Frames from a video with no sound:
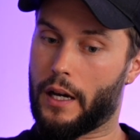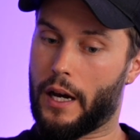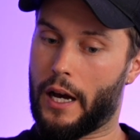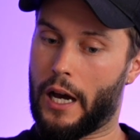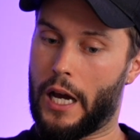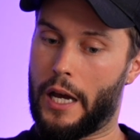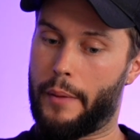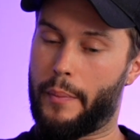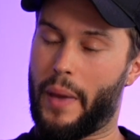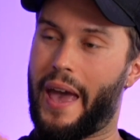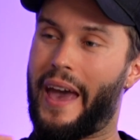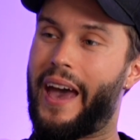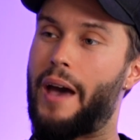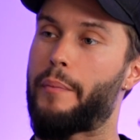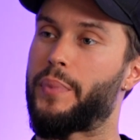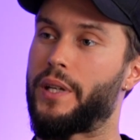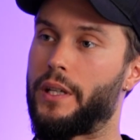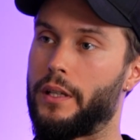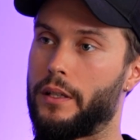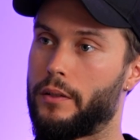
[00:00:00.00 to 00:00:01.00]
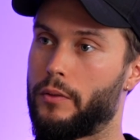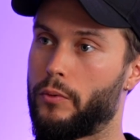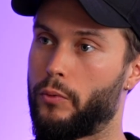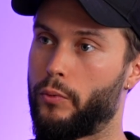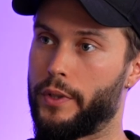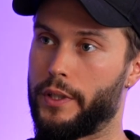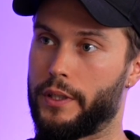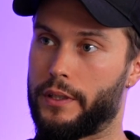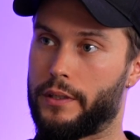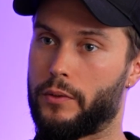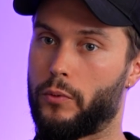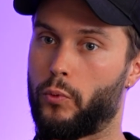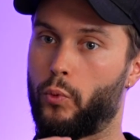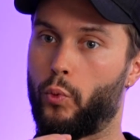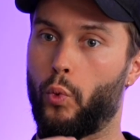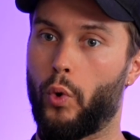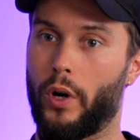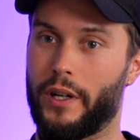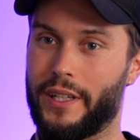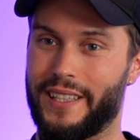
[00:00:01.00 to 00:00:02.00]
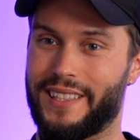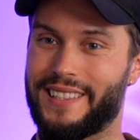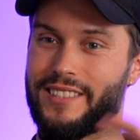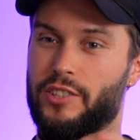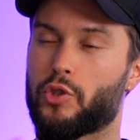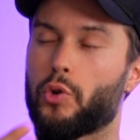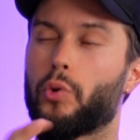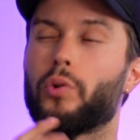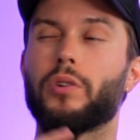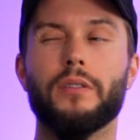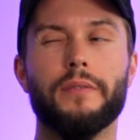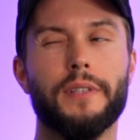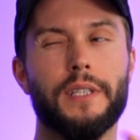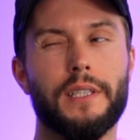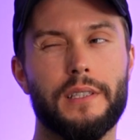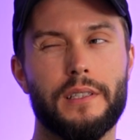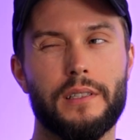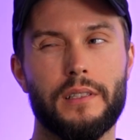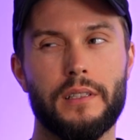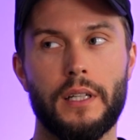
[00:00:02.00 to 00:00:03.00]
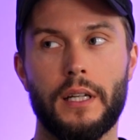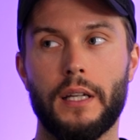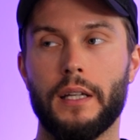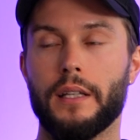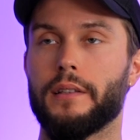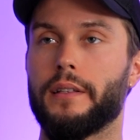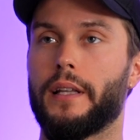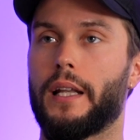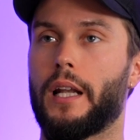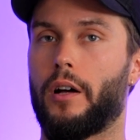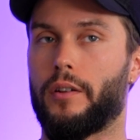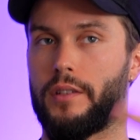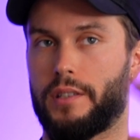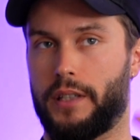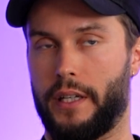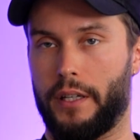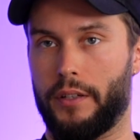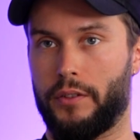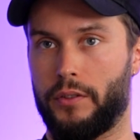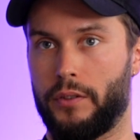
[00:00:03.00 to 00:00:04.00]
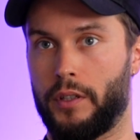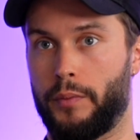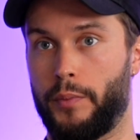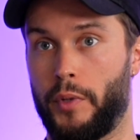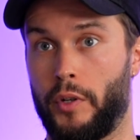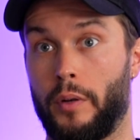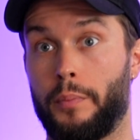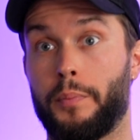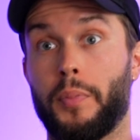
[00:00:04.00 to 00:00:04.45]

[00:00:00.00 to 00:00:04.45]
I'm happy with what it sort of is, then I'll take it to the mirror.